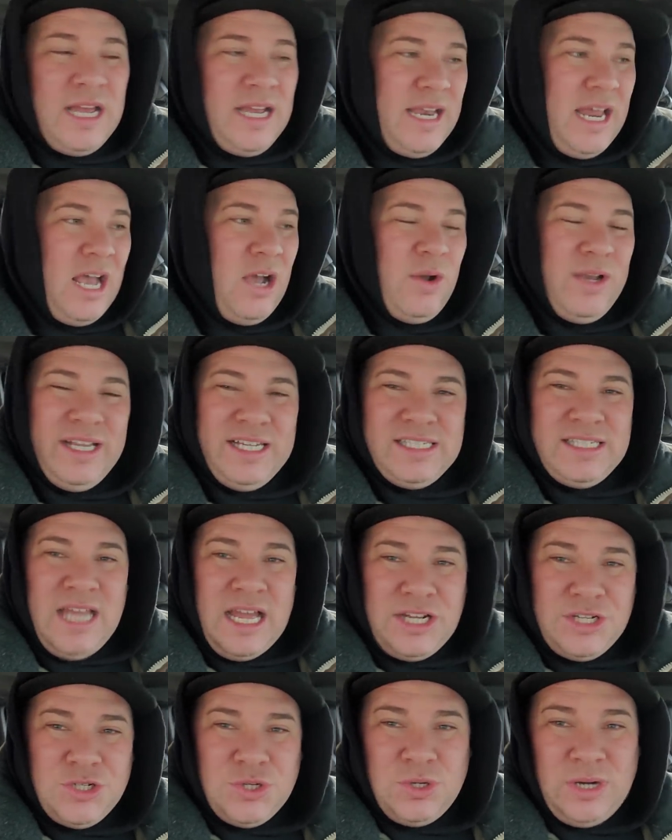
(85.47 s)
Now, he's
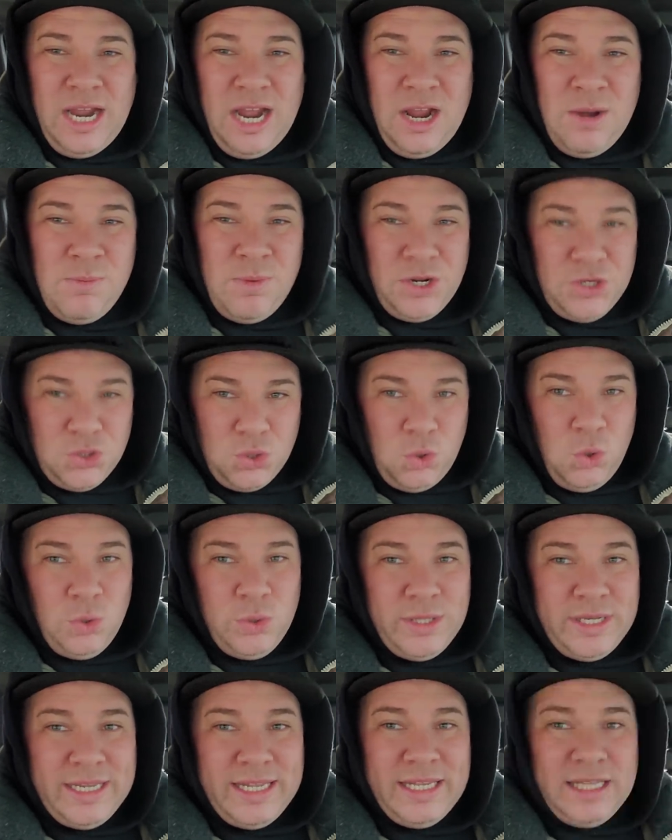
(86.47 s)
not sure how much
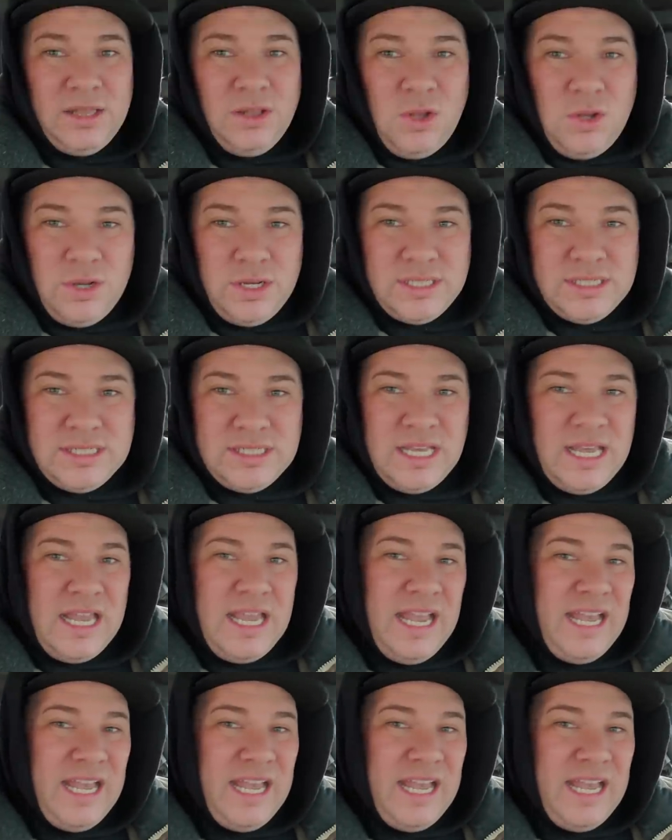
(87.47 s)
coolant he lost,